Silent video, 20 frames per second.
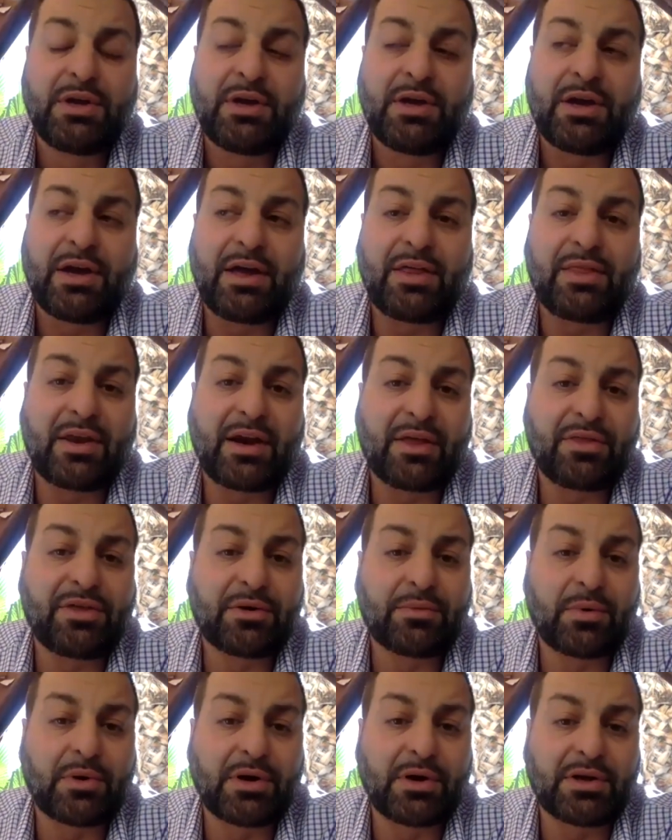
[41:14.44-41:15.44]
And then I
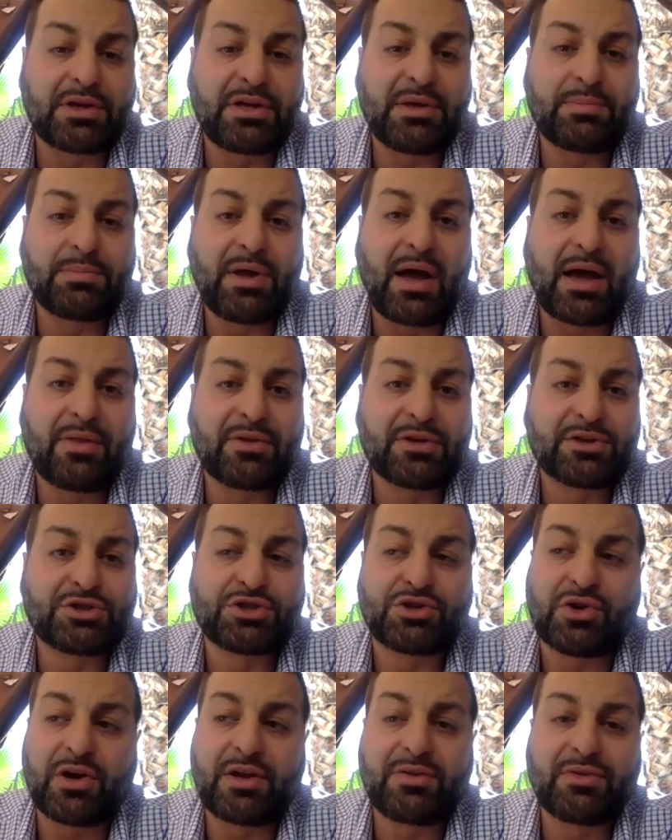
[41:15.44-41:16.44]
think we're going to keep on this
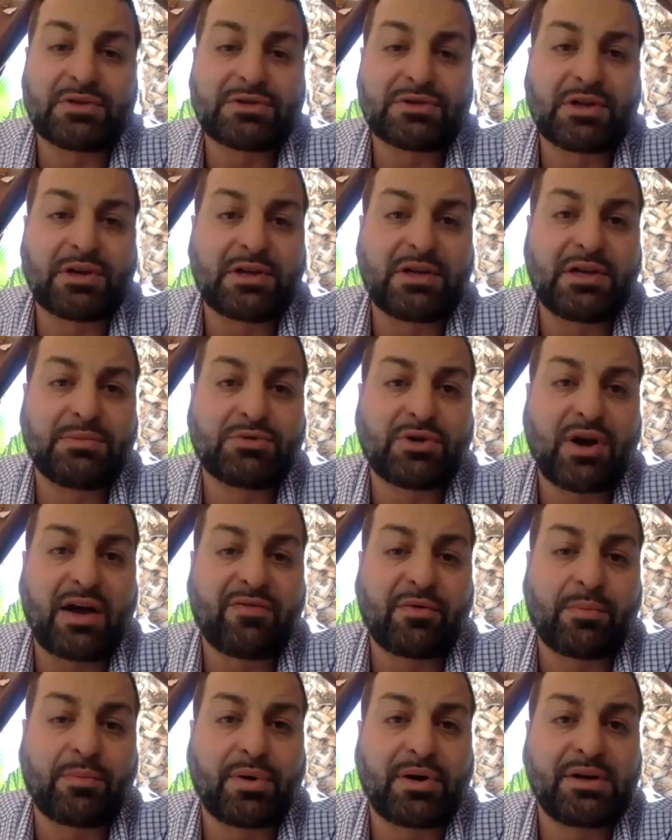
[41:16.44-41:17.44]
train that's going to keep
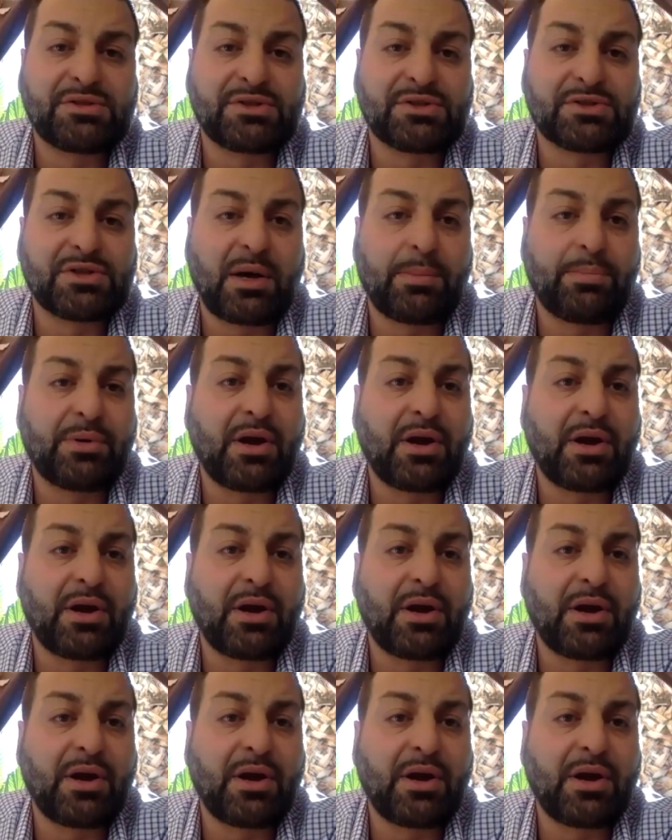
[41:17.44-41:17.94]
driving prices up,